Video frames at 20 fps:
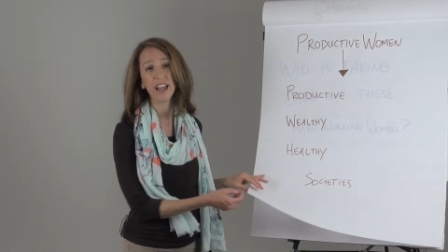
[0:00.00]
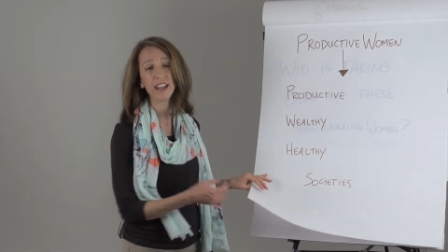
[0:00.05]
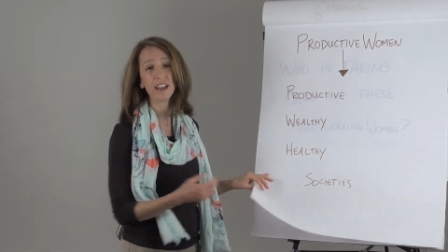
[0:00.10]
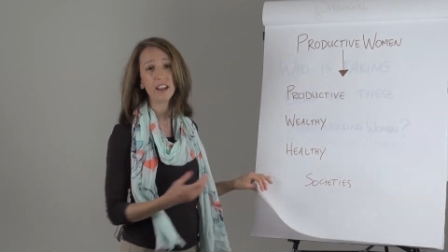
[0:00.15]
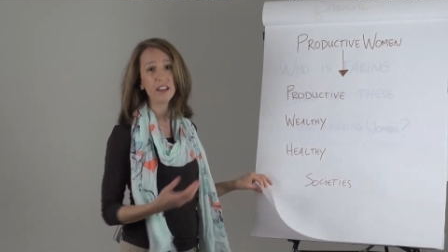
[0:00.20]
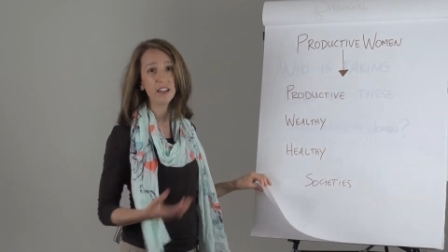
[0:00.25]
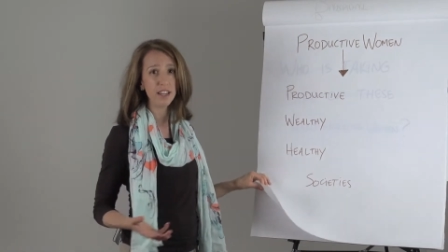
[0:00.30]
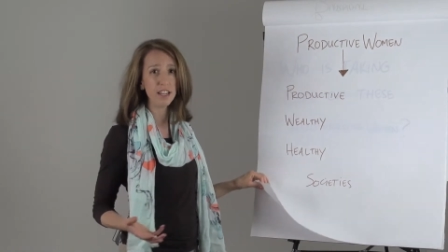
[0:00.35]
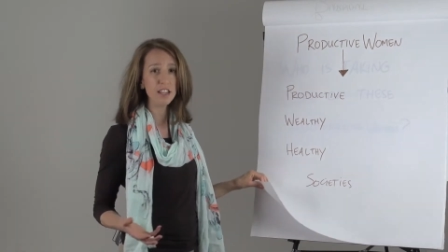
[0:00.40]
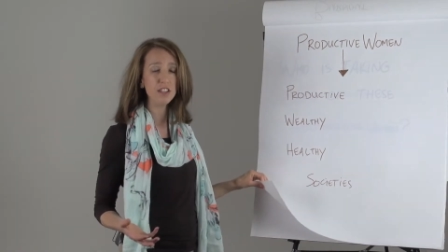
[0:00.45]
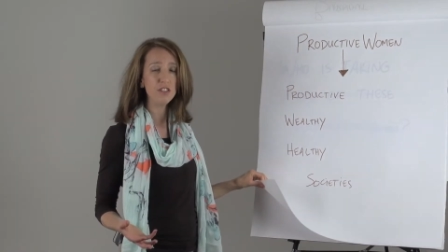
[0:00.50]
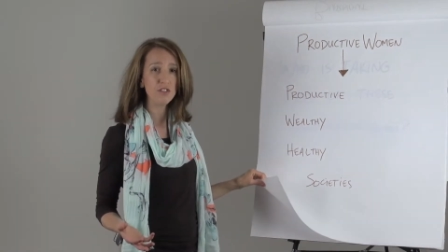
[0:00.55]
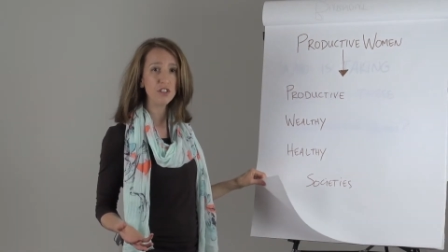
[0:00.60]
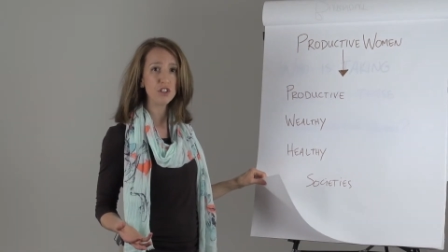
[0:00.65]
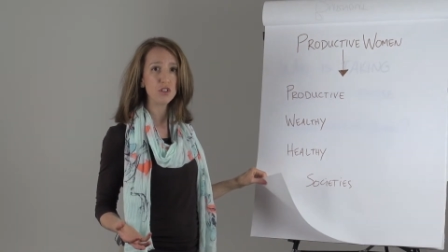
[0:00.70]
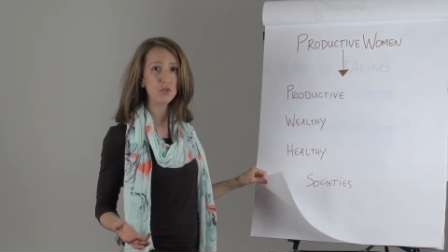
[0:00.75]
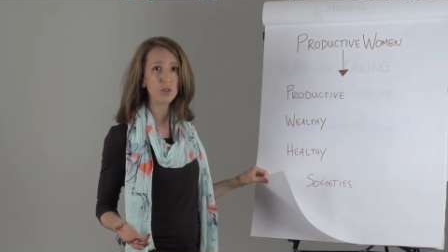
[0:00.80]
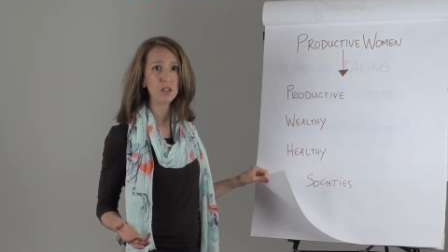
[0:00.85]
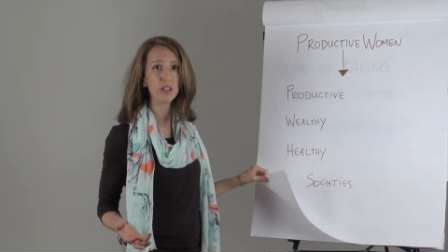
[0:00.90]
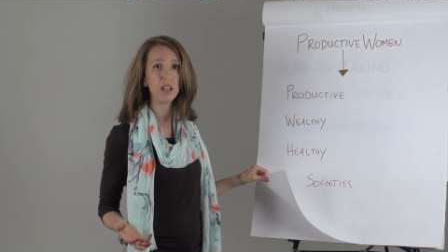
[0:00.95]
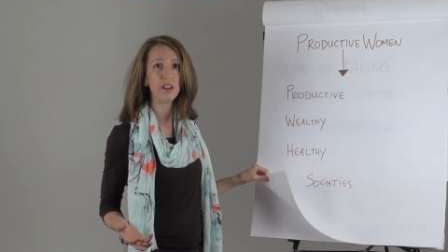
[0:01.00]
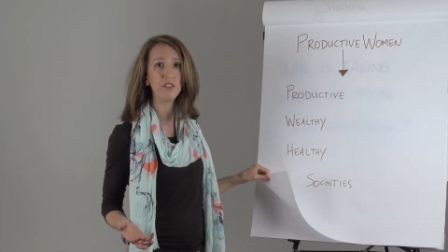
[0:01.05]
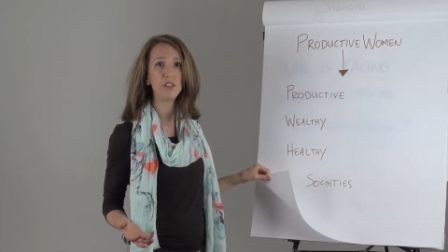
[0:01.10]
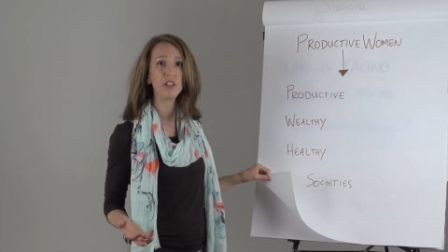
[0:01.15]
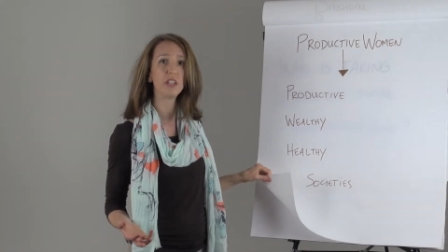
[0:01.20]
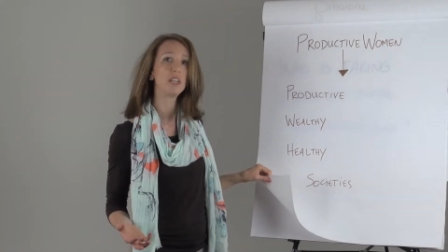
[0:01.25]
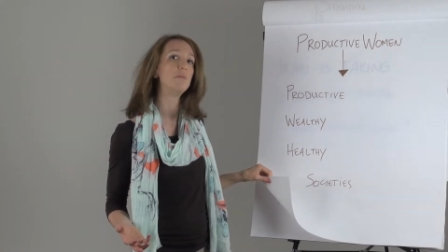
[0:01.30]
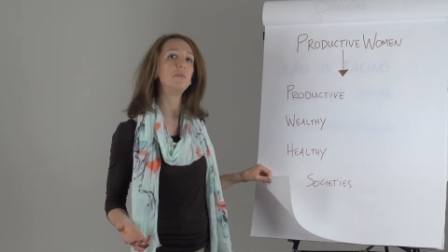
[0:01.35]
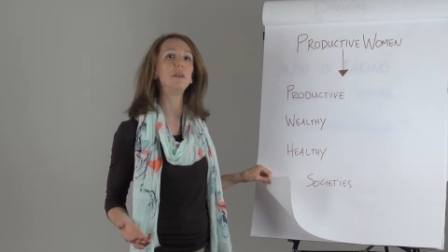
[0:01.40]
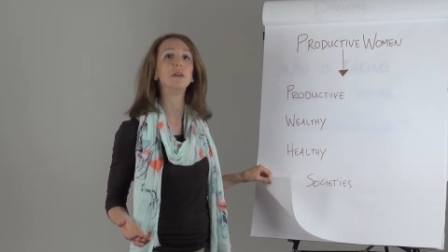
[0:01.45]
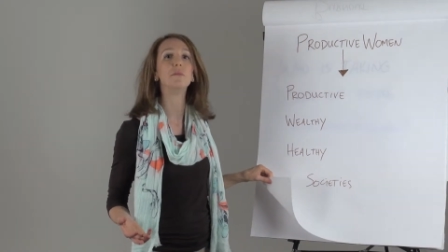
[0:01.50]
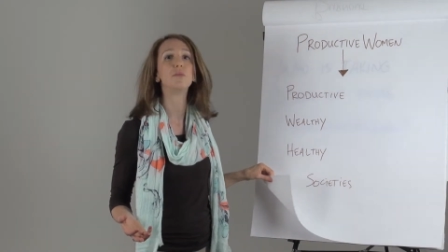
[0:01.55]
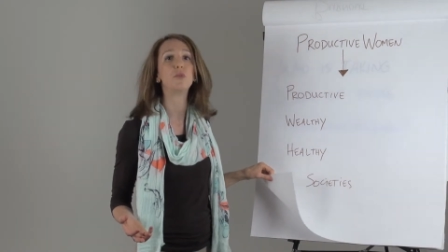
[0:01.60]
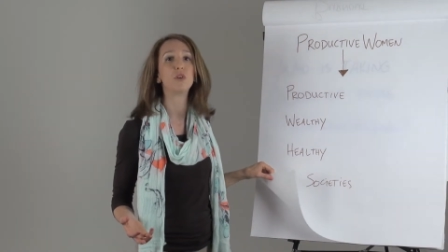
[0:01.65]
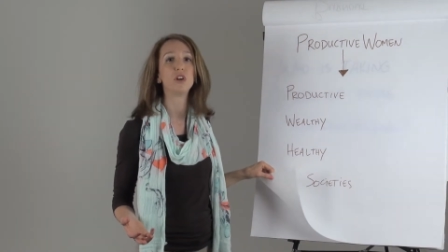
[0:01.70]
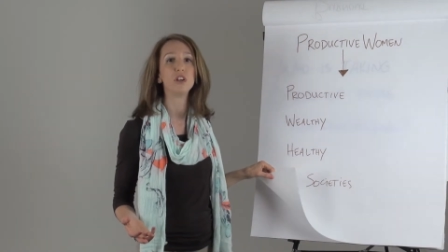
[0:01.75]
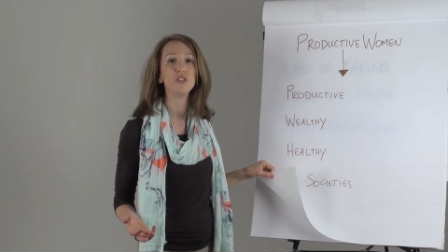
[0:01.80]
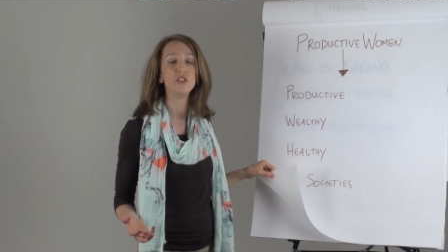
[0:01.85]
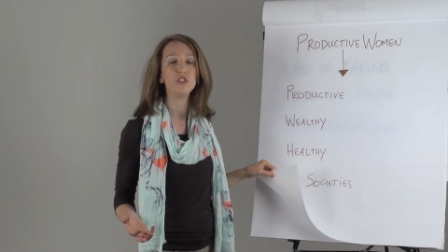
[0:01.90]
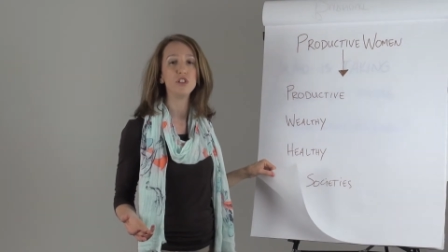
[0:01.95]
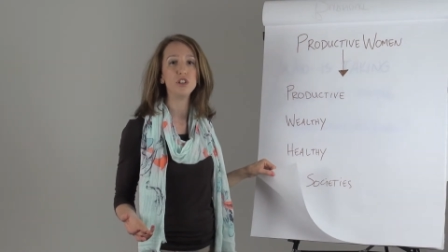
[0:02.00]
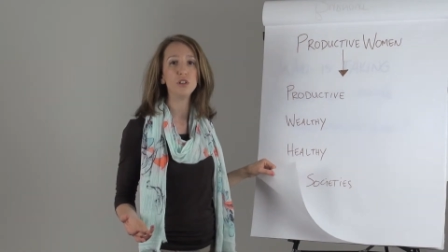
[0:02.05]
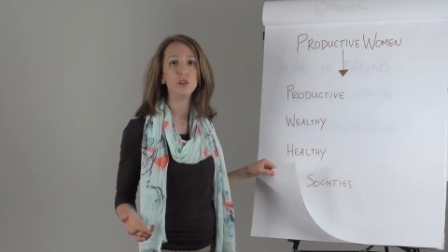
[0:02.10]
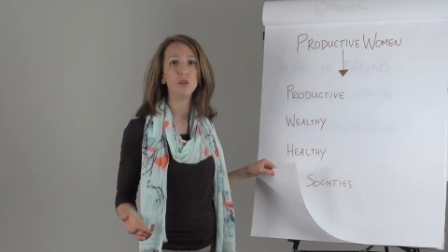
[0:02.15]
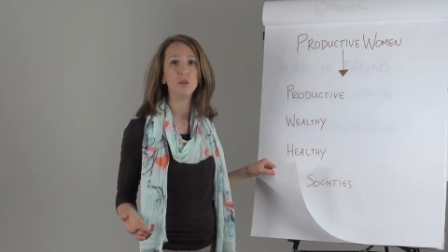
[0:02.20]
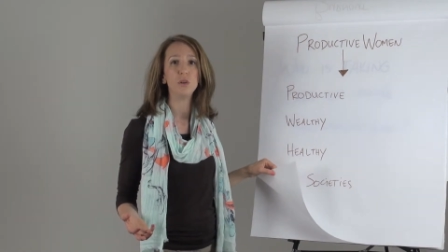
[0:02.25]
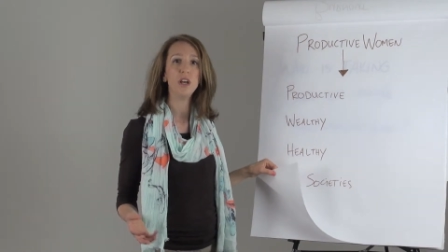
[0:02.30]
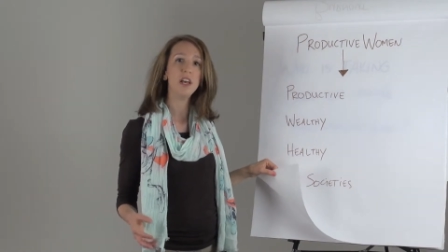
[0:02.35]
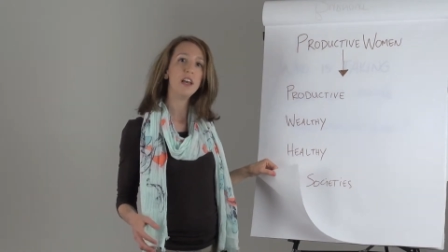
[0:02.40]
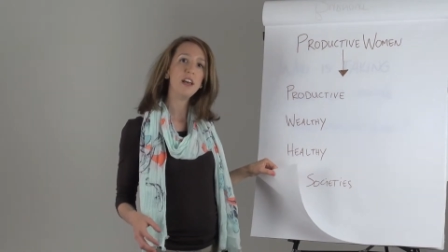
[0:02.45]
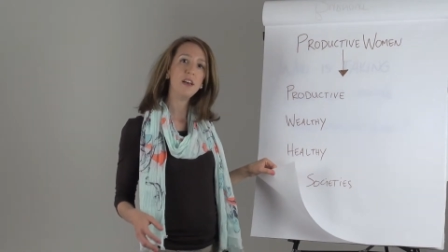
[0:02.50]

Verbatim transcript: And on an individual level, it can be important too,